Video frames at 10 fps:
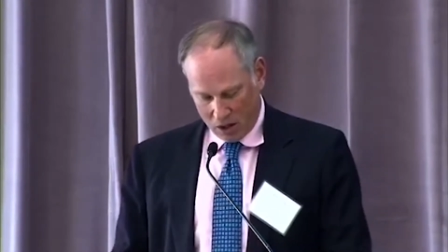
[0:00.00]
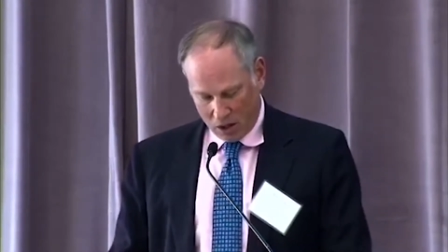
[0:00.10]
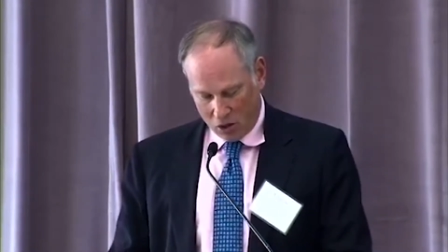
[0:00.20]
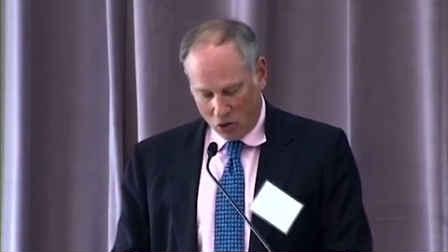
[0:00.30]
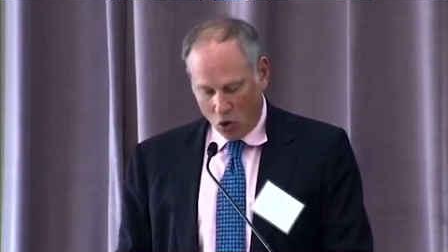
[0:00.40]

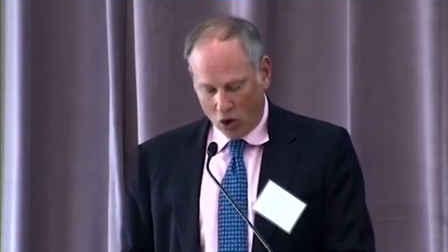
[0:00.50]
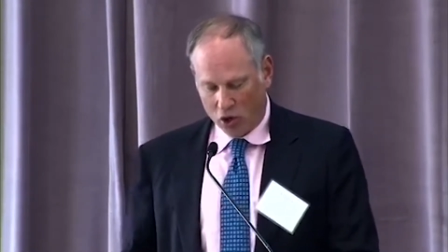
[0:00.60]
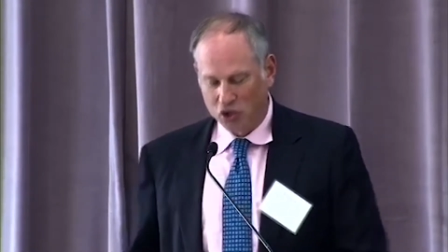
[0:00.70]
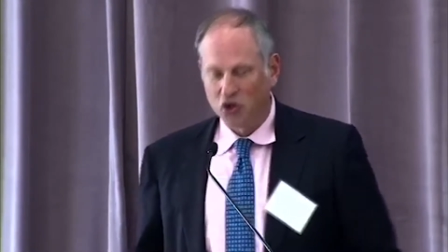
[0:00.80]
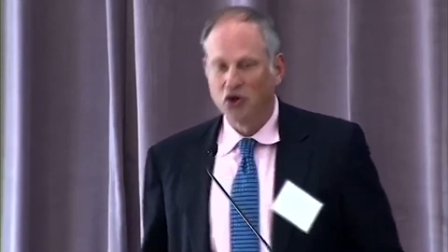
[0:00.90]
New
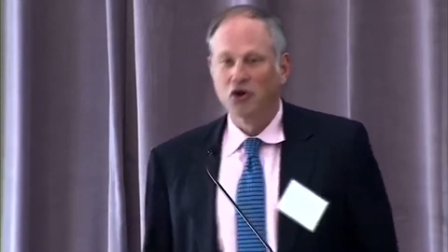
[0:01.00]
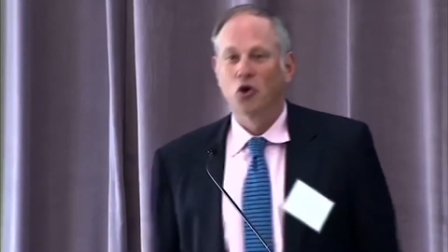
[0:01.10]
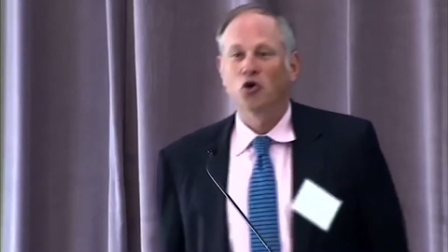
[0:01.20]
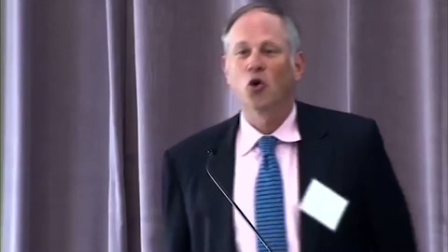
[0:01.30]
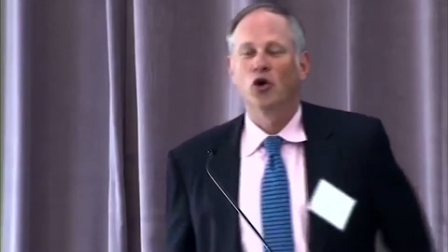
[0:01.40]
Yorkers are
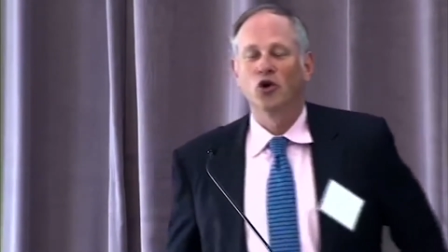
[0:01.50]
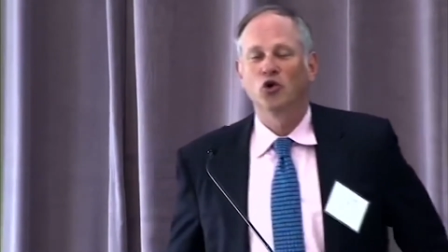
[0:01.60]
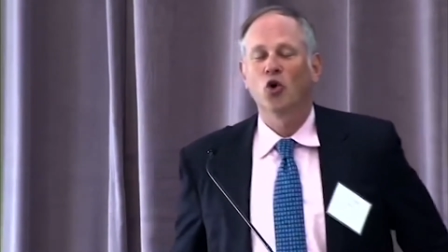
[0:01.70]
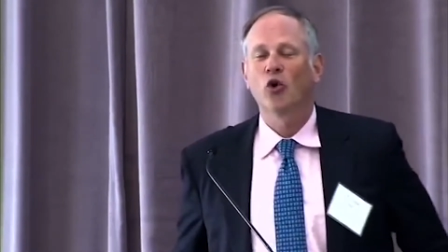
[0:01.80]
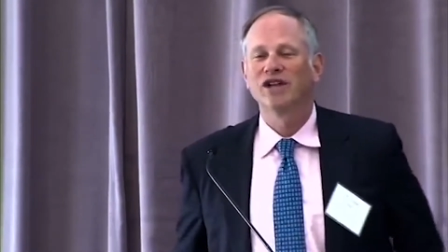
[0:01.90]

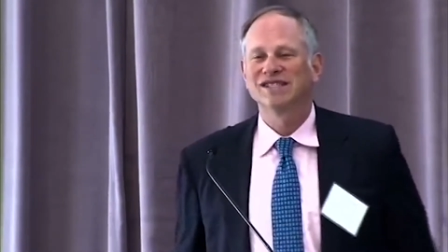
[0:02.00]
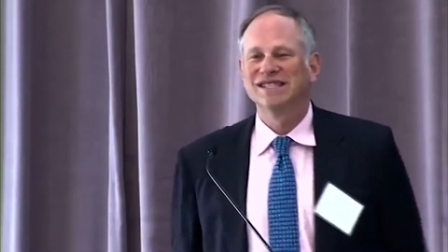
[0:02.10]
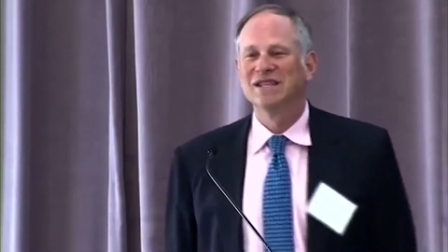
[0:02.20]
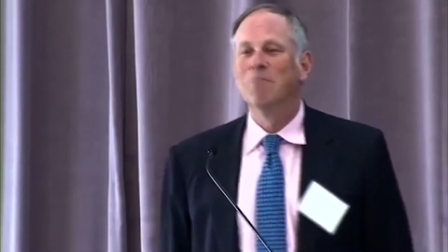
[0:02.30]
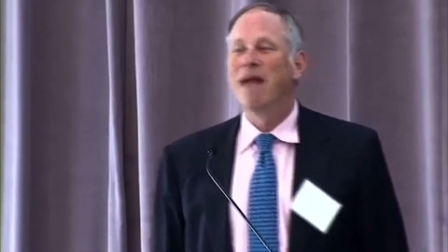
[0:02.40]
notoriously
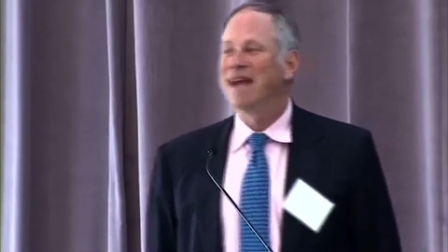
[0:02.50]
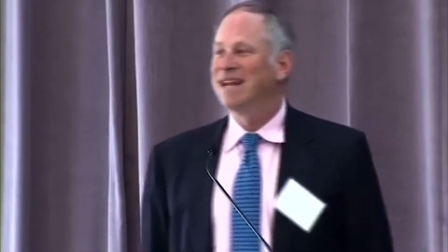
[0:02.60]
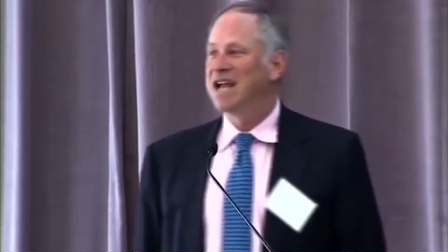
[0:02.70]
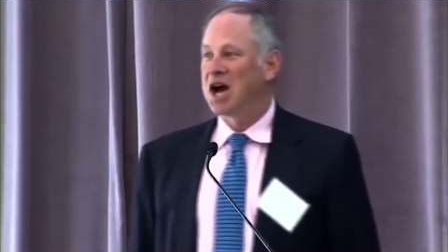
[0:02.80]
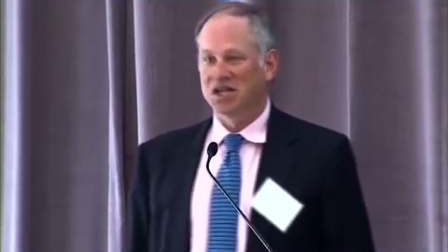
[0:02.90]

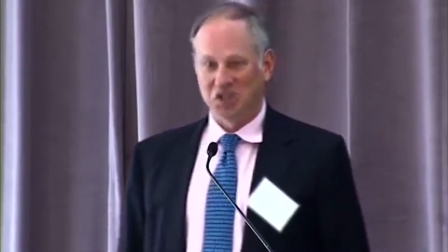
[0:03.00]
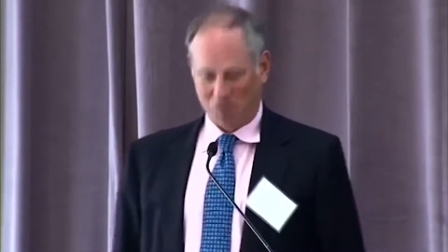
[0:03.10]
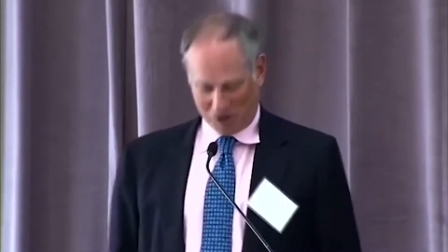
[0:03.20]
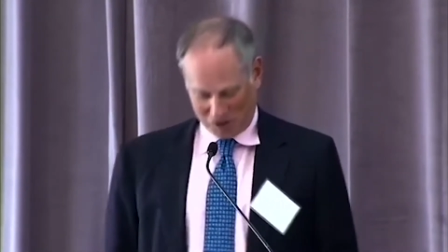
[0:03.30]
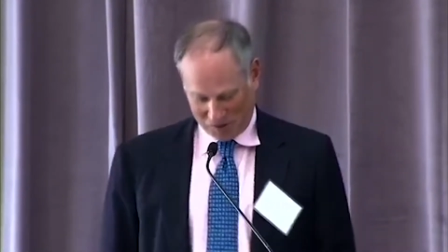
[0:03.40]
demanding
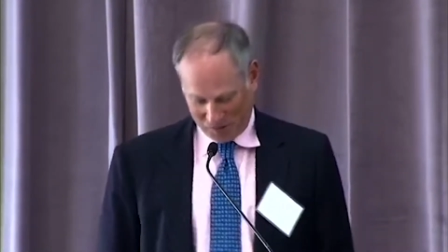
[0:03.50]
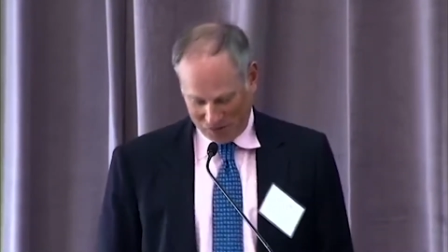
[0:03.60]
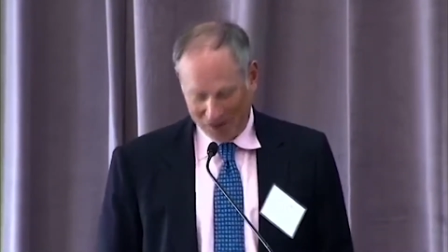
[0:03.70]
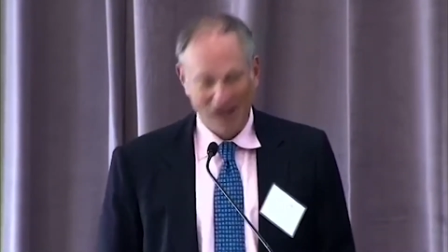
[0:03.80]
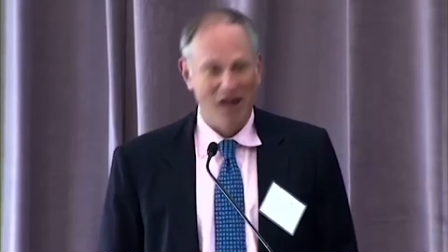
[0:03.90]
customers.
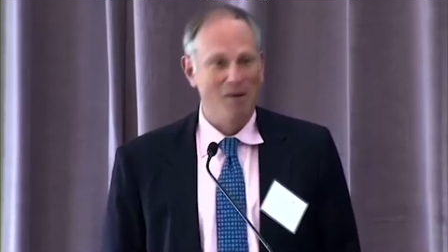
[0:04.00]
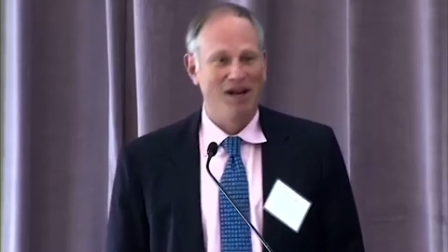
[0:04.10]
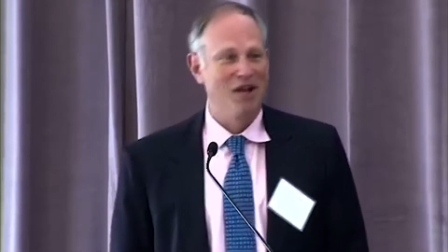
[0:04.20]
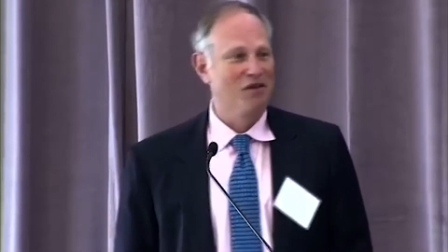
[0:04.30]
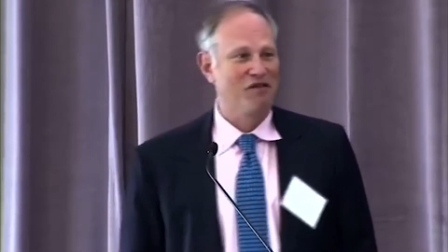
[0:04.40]
Anybody
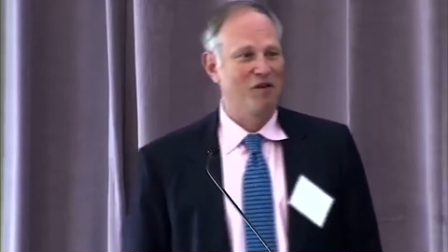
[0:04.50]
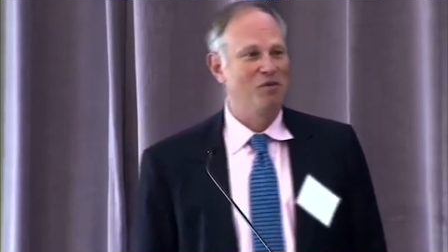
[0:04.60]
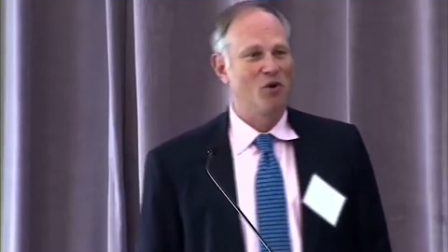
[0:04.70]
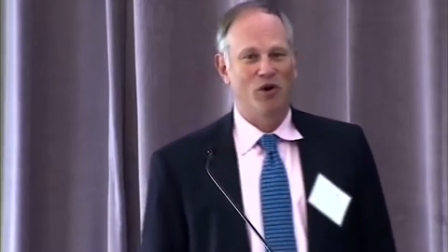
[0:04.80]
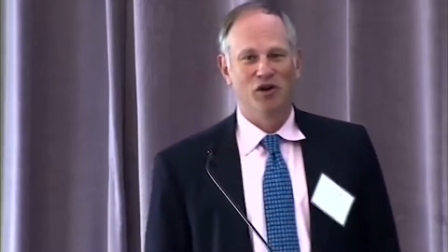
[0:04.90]
here from
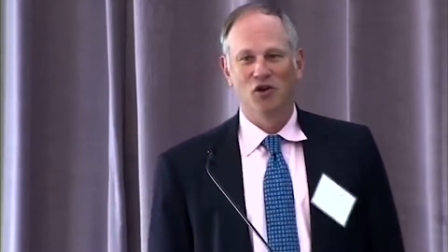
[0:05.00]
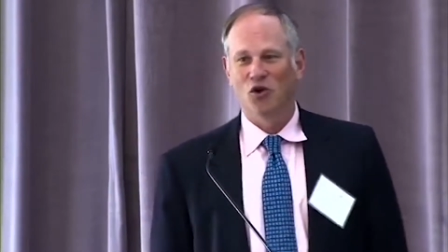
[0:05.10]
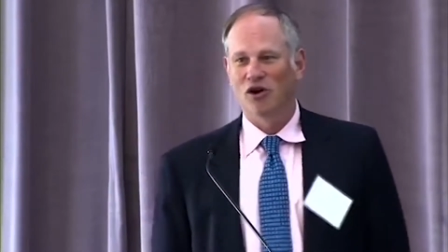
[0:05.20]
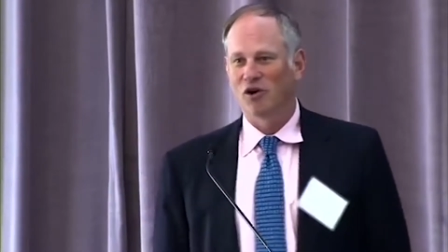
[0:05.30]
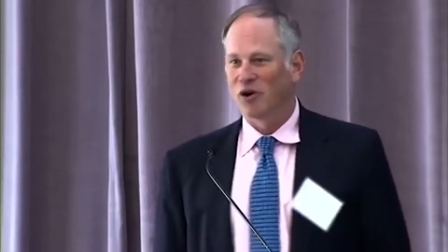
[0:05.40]
New
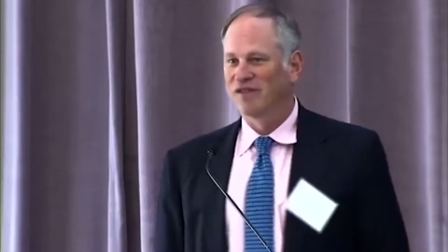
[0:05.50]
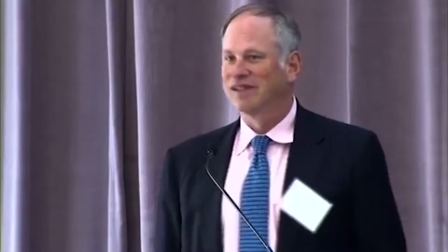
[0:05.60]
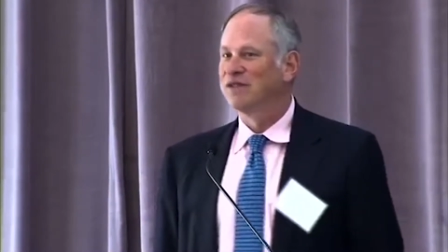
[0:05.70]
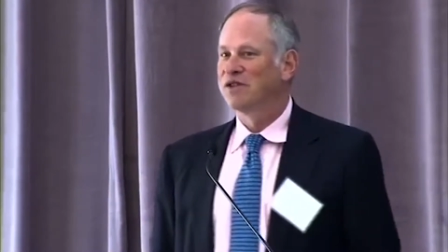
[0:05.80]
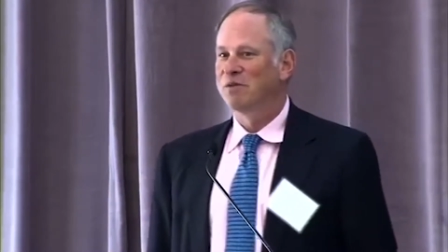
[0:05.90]
York or have
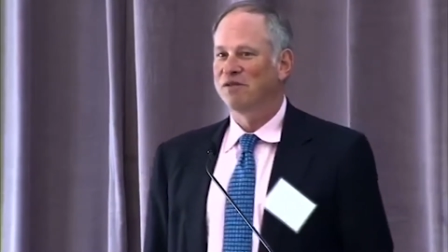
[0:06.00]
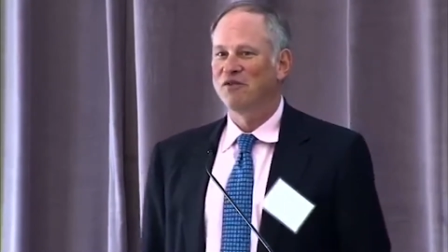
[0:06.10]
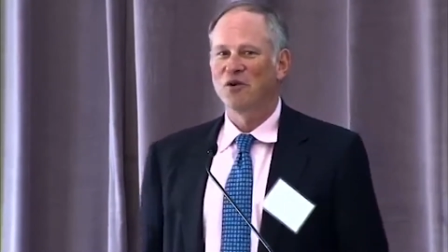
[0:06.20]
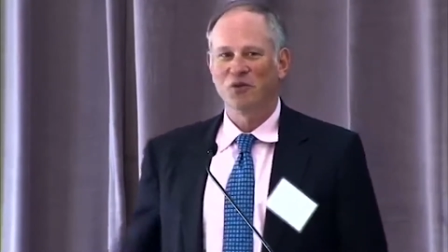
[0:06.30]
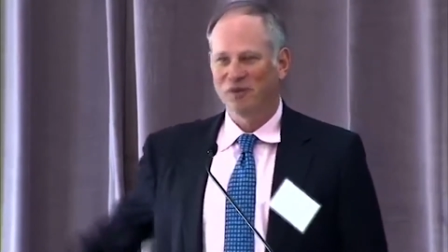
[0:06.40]
lived there
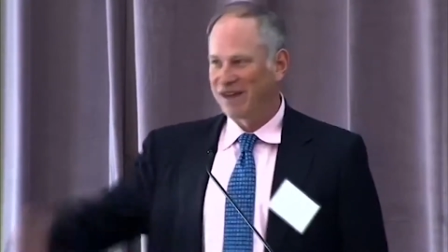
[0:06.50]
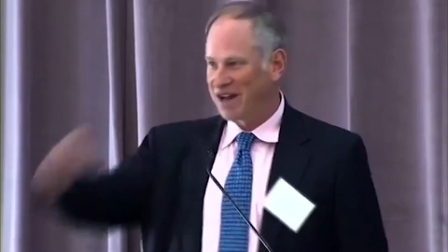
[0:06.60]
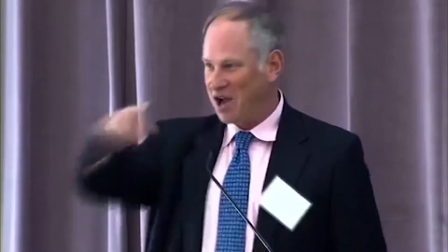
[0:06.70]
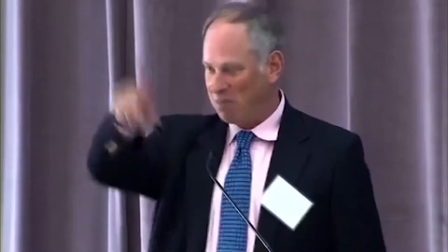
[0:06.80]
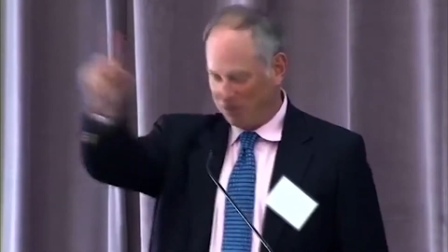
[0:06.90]
before? We've got a
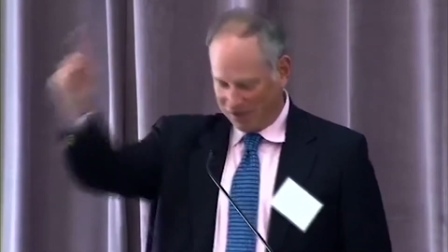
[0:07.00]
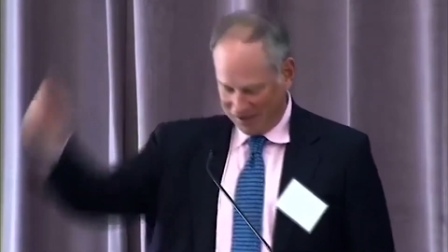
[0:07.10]
couple.